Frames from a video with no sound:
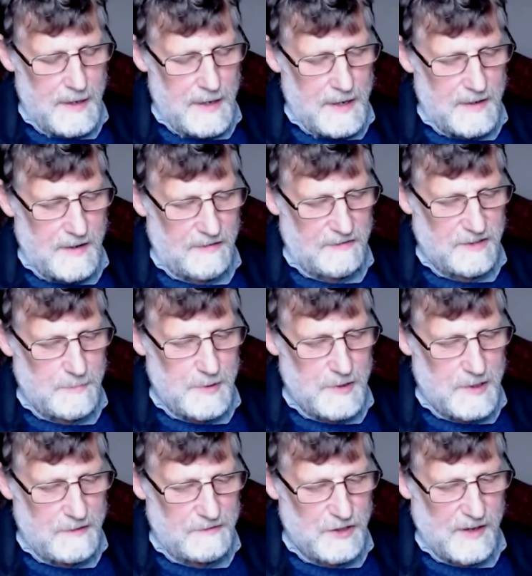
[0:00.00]

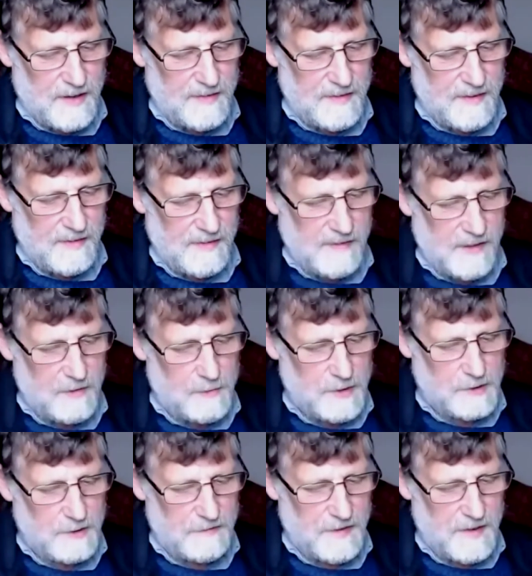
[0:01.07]
Distributive justice, which
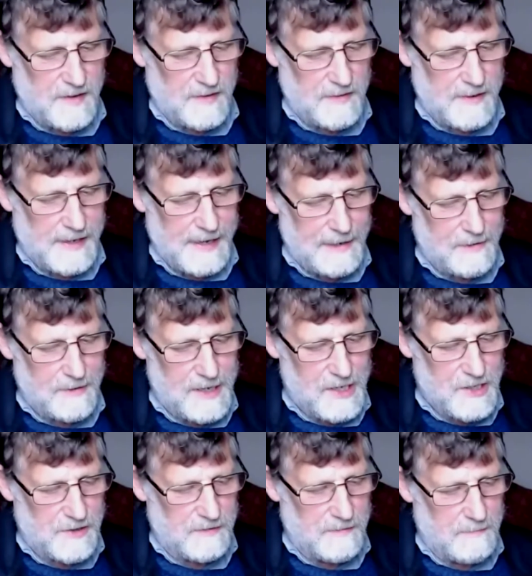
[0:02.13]
refers to the
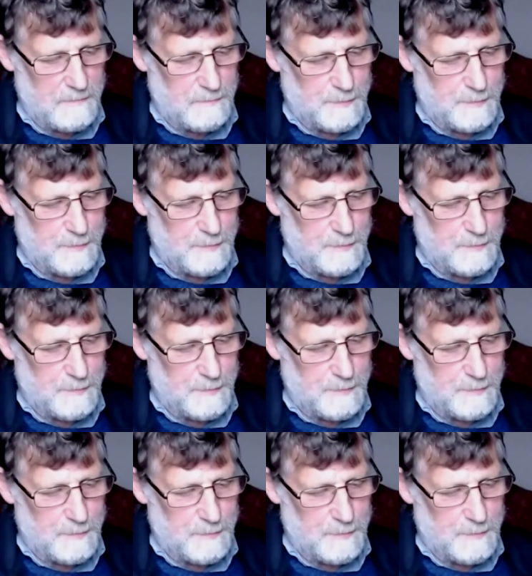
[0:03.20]
allocation of